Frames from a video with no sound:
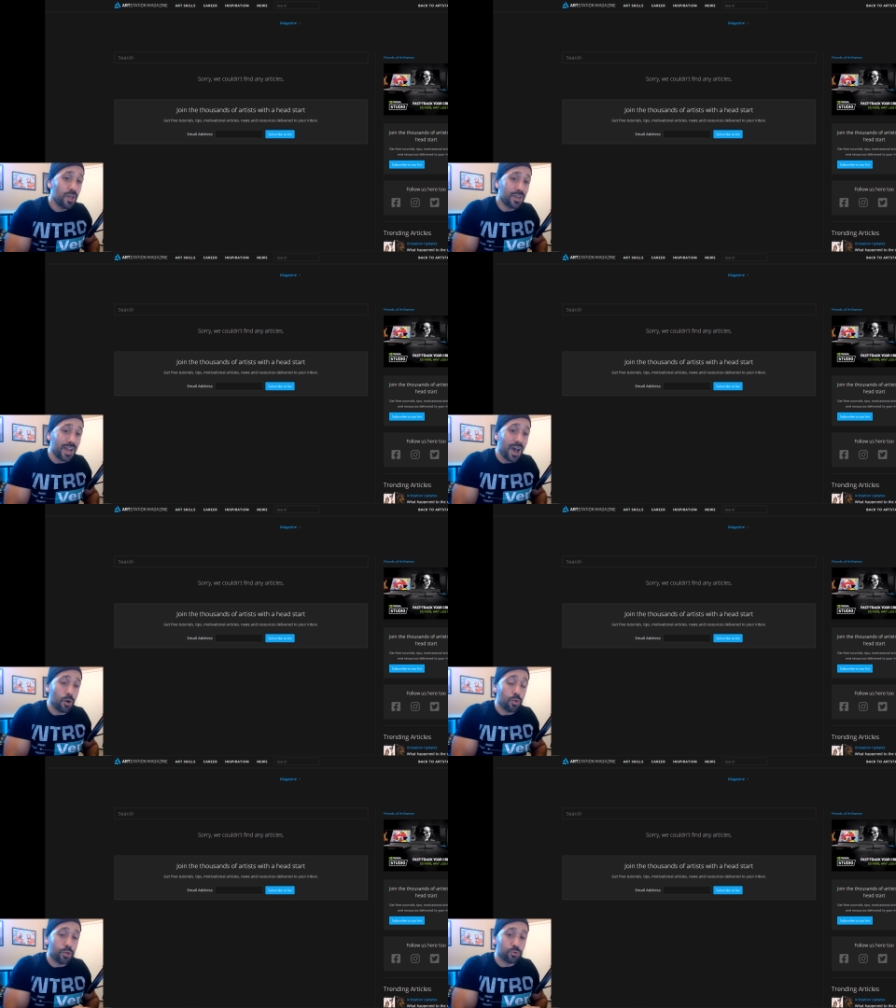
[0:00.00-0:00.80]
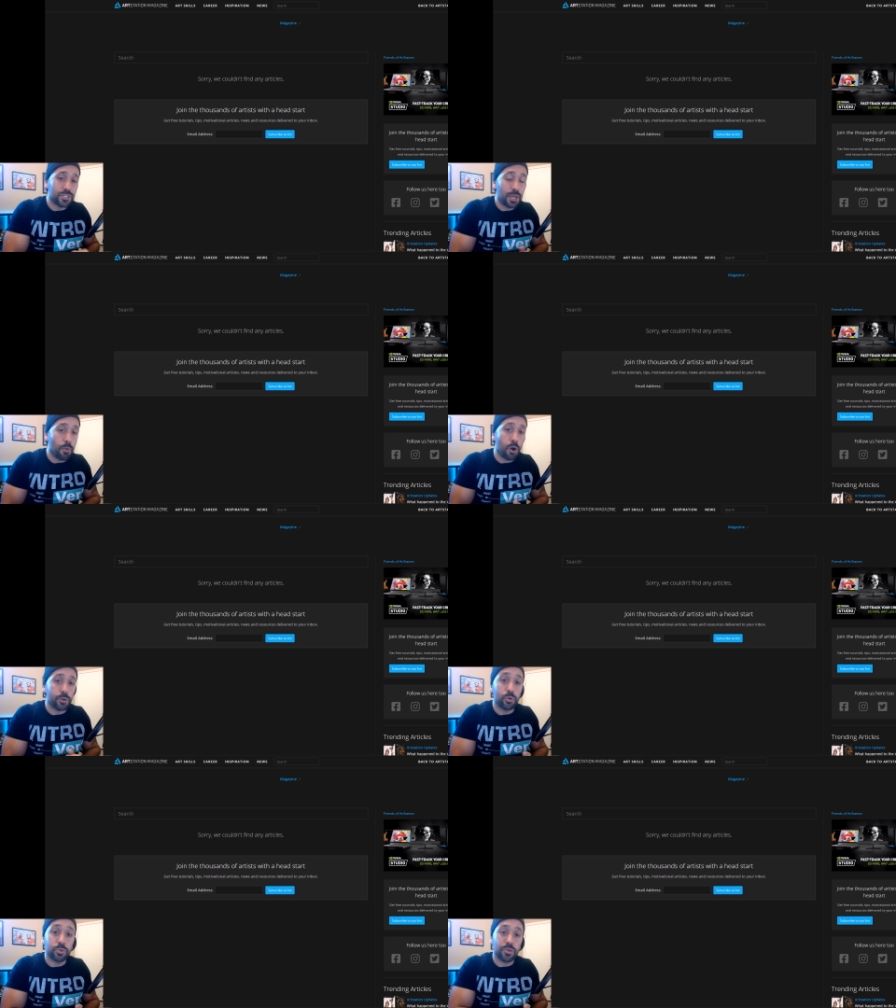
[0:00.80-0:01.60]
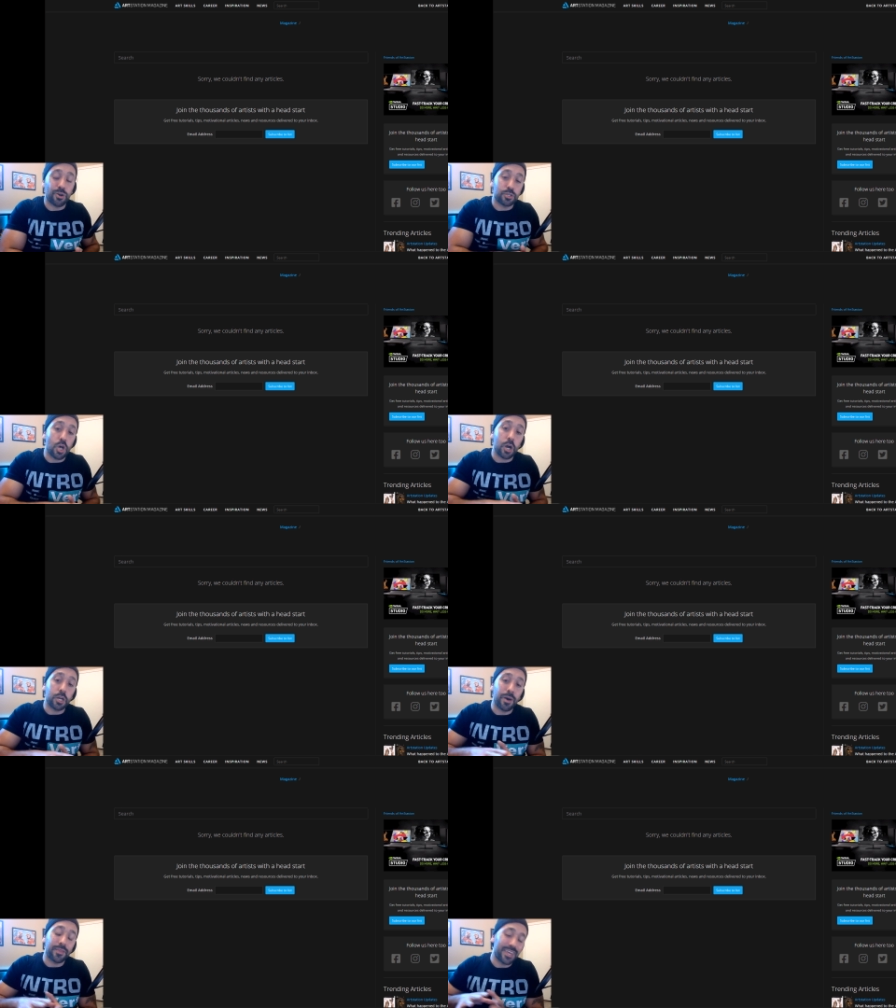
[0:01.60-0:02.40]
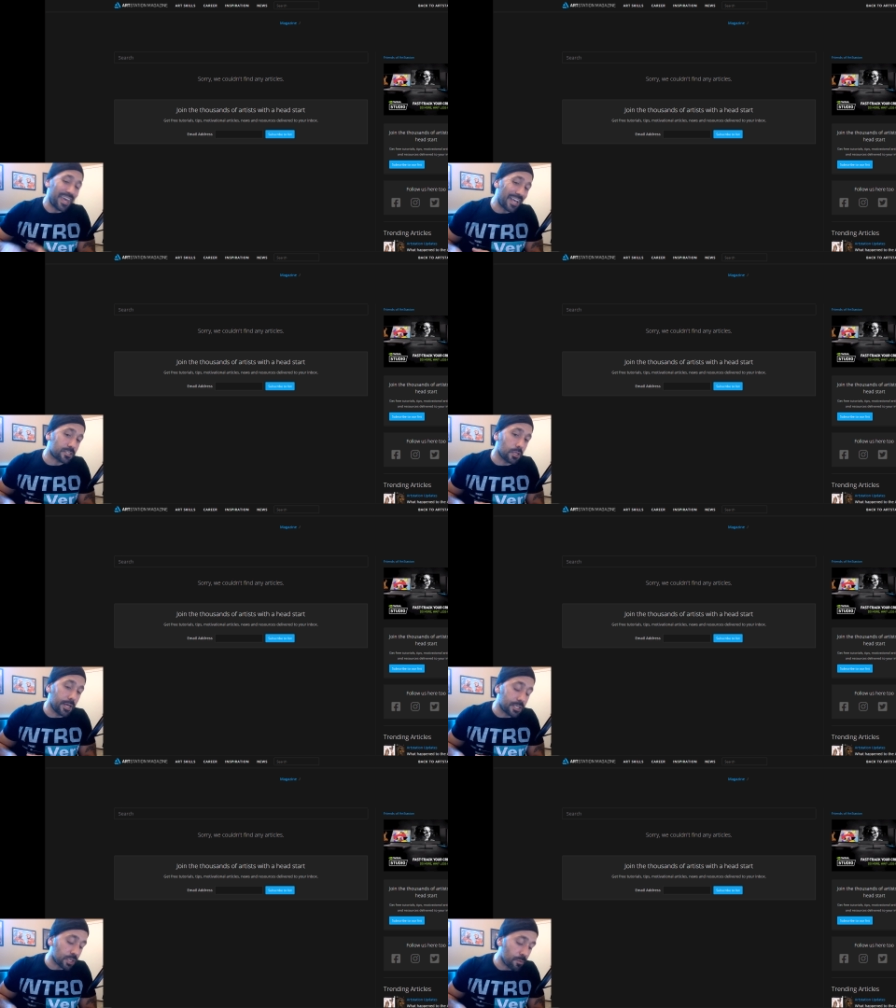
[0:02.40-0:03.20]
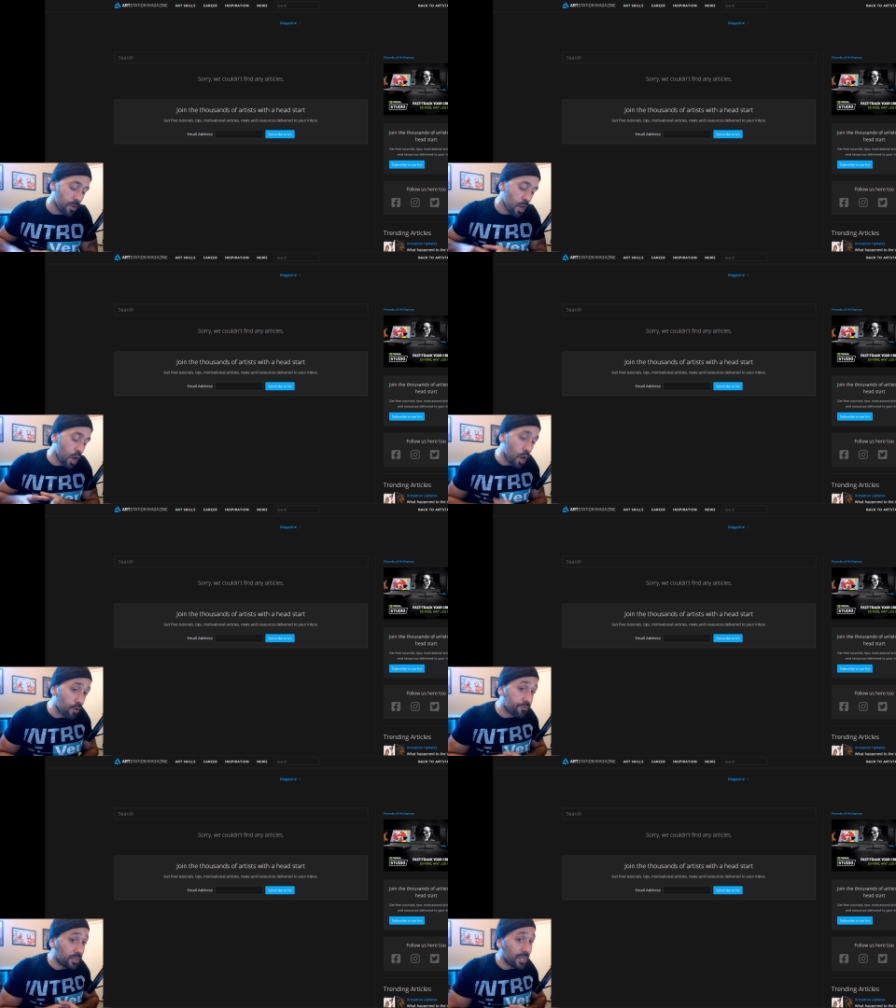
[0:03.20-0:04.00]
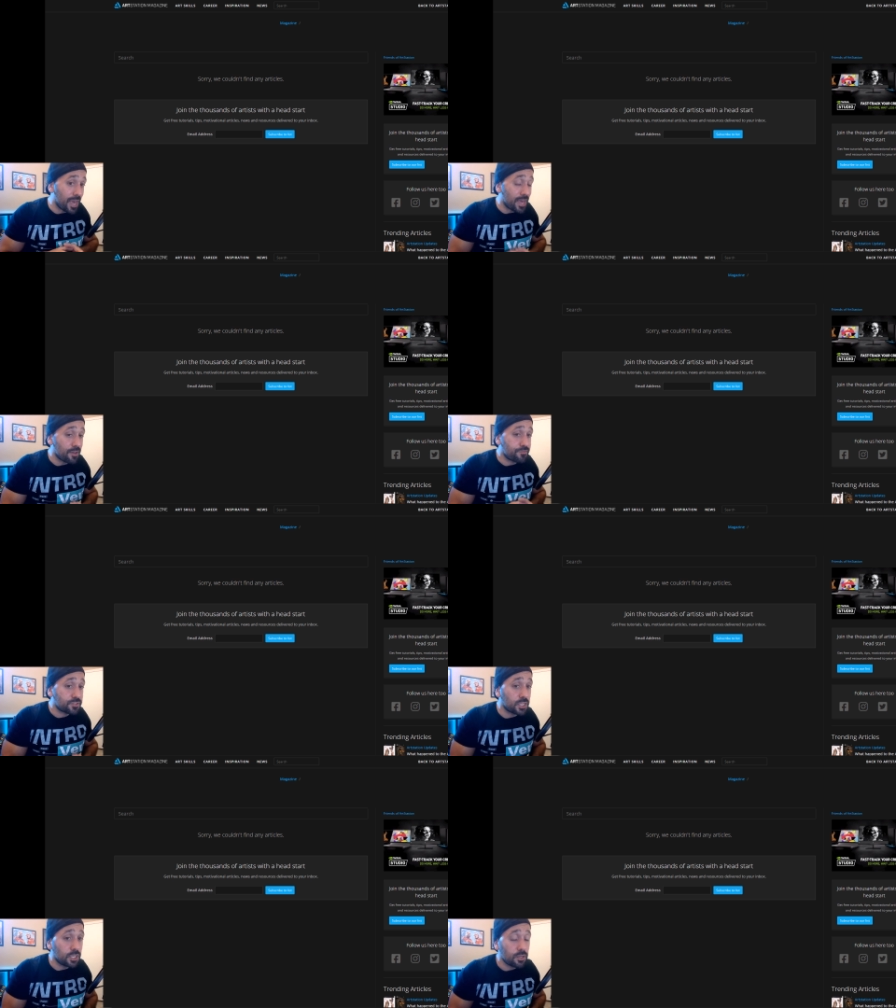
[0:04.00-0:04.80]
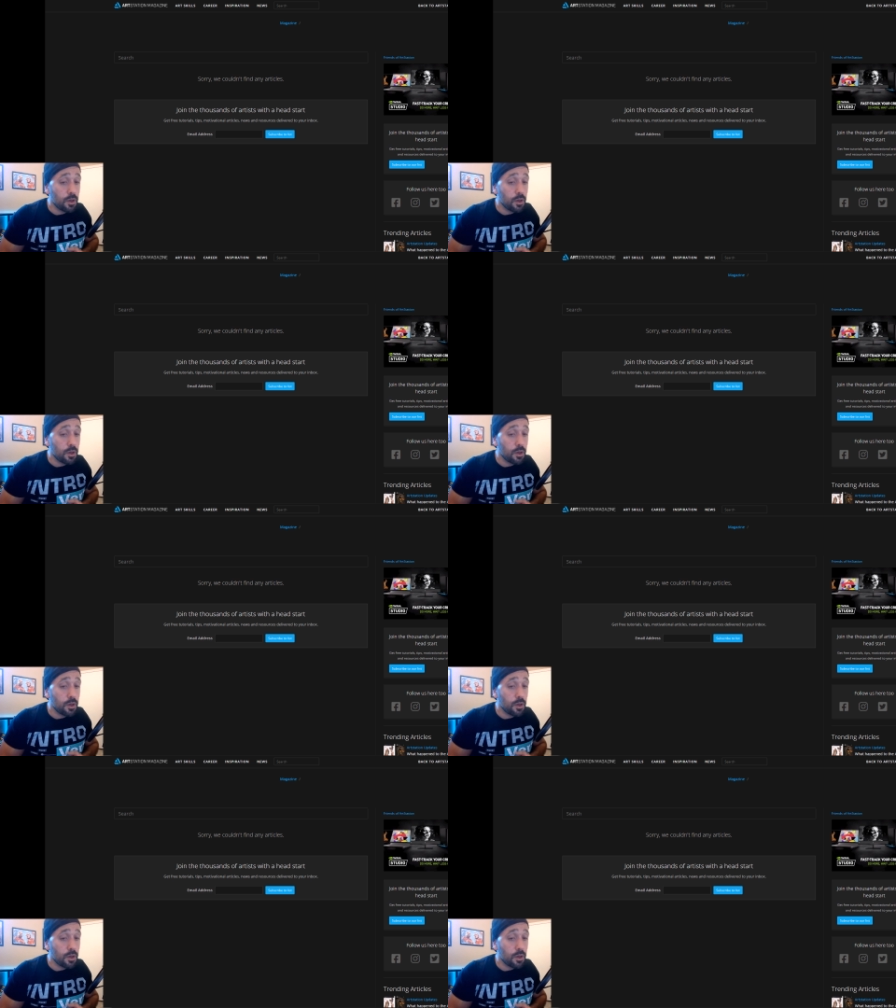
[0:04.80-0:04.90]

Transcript: Now, those same articles are talking about the cancellation of the NFT